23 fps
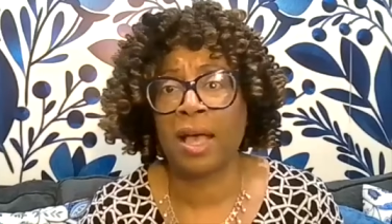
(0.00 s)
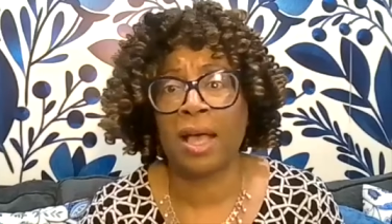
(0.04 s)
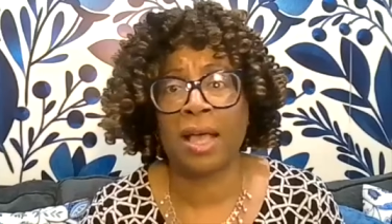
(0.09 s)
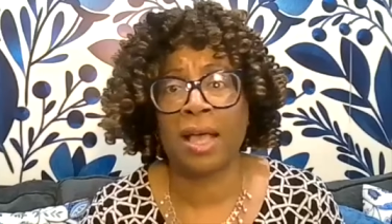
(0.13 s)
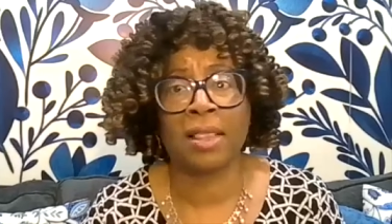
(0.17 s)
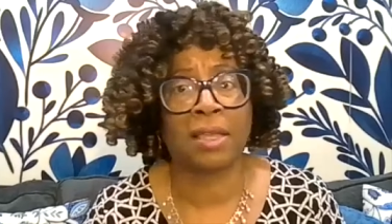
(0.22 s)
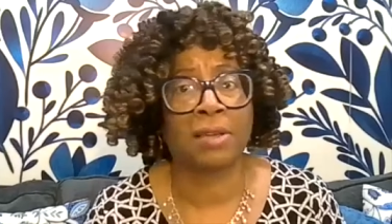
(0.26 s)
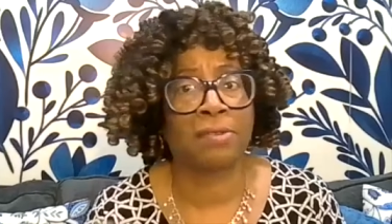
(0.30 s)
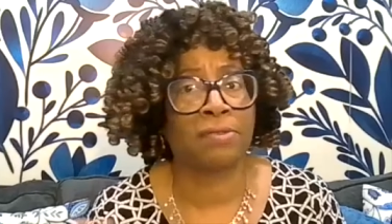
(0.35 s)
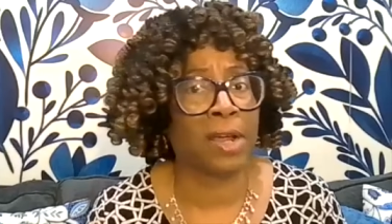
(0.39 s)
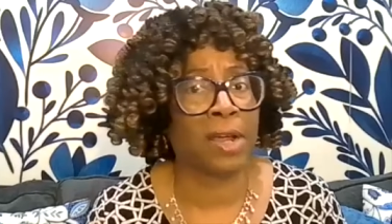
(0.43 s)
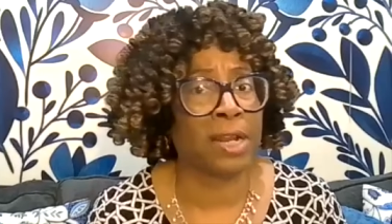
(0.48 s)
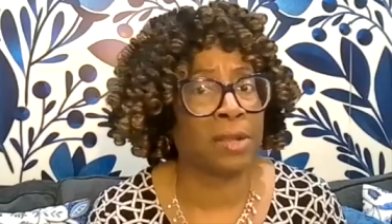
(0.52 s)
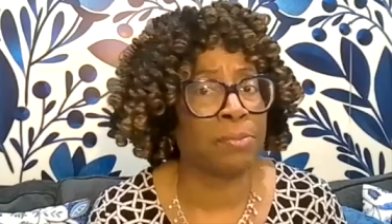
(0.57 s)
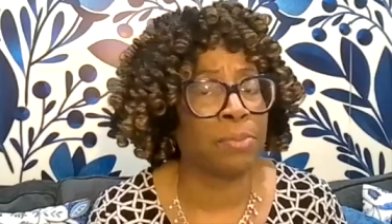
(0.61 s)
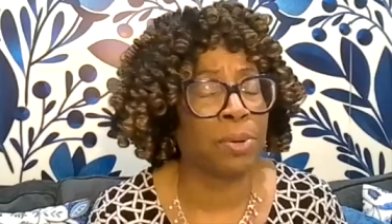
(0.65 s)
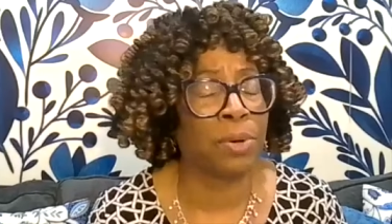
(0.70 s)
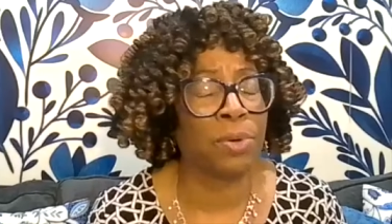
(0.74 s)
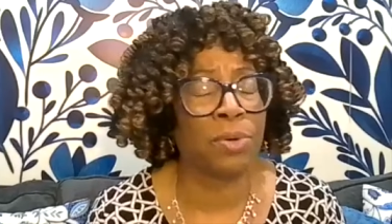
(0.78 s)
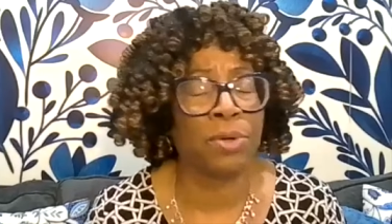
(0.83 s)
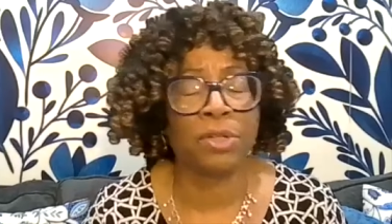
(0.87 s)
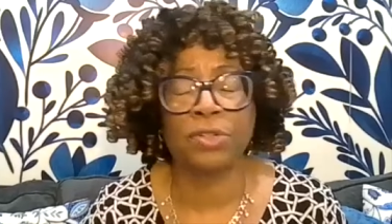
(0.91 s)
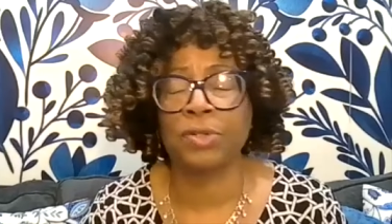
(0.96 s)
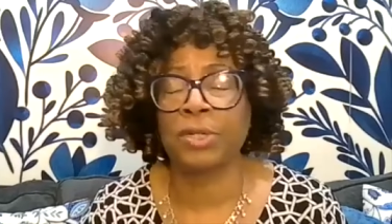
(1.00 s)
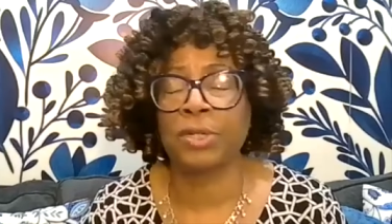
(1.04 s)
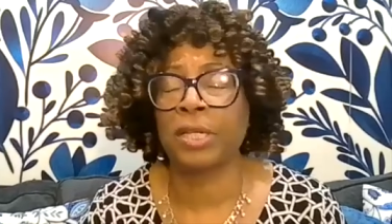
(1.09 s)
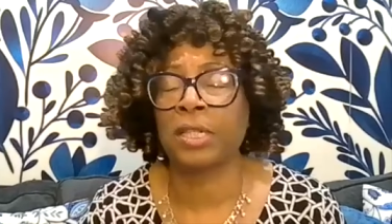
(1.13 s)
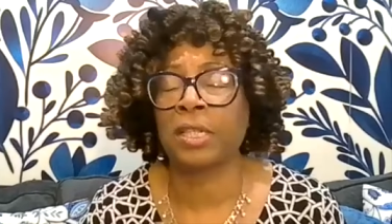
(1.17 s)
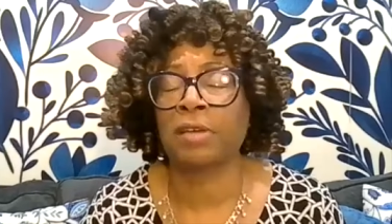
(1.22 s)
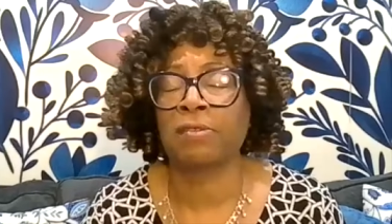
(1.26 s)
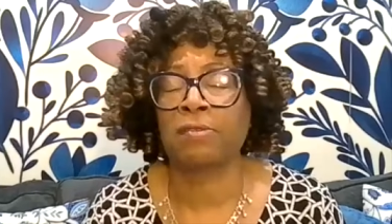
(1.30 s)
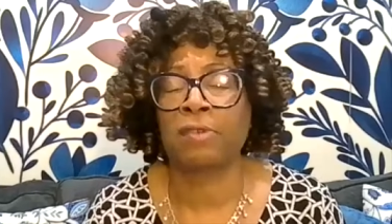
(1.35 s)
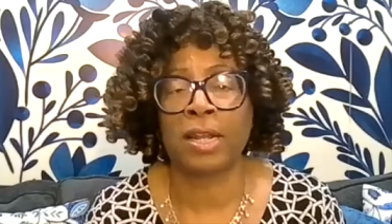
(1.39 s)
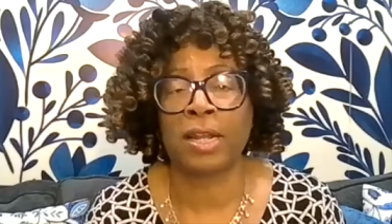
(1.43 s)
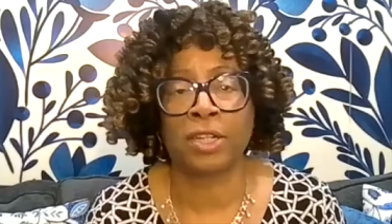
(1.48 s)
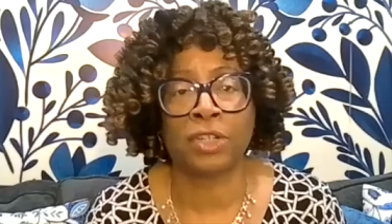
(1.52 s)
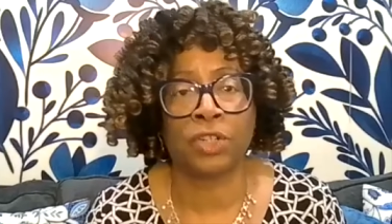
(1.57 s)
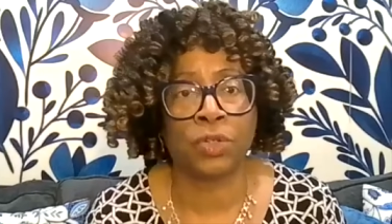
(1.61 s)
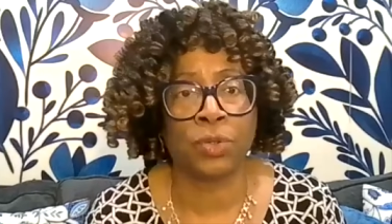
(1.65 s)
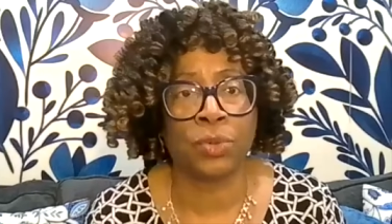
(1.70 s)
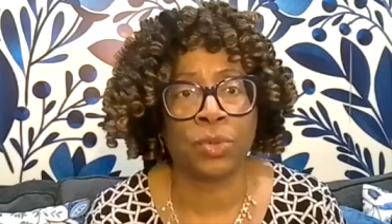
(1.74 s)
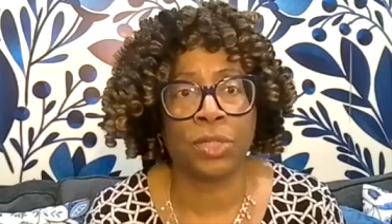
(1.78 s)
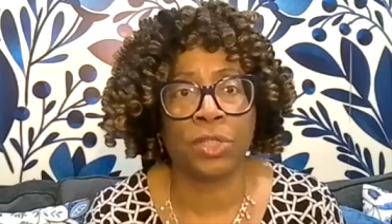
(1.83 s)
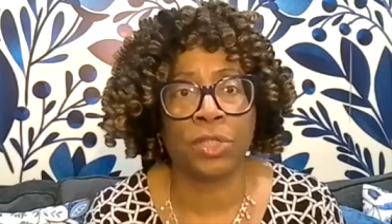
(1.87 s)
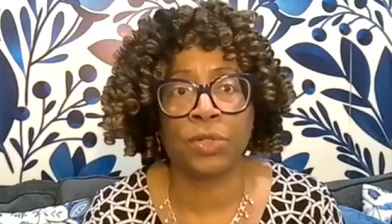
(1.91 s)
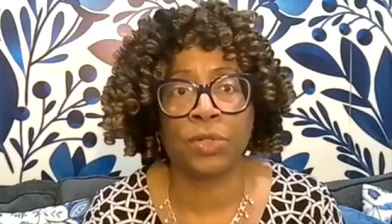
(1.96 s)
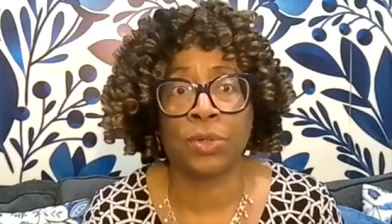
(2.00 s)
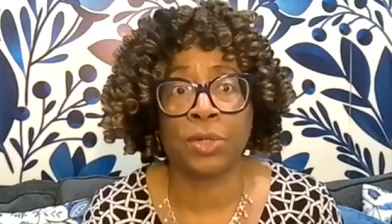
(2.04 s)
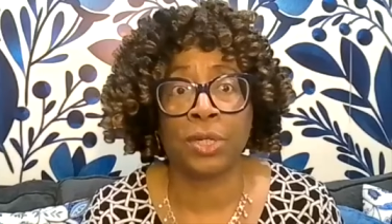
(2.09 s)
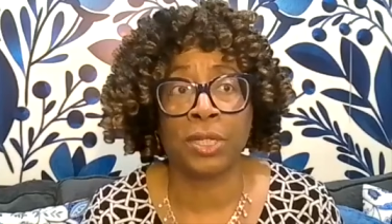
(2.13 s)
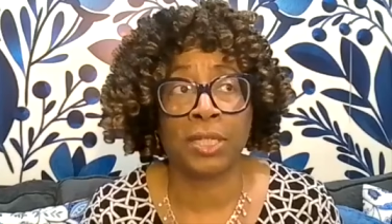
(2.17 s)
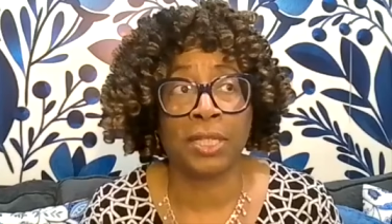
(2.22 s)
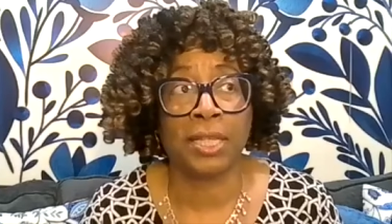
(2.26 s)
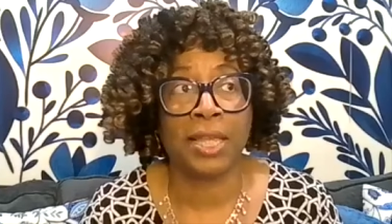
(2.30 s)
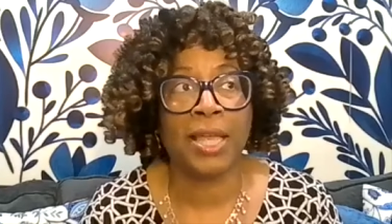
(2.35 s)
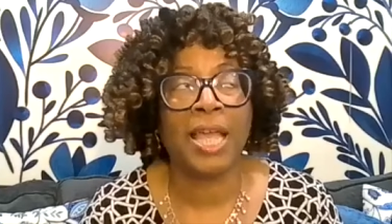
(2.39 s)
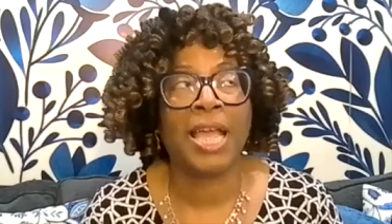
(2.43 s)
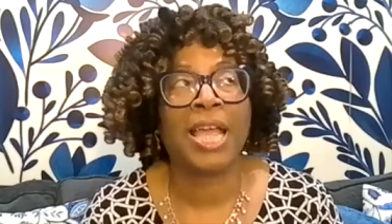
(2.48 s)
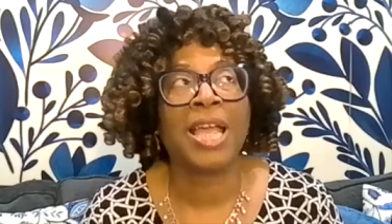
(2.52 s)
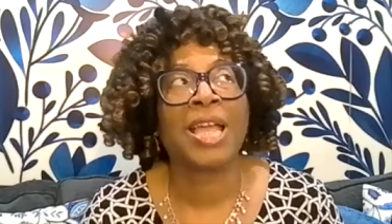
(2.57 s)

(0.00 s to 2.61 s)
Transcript: I love writing poetry. I love writing short stories.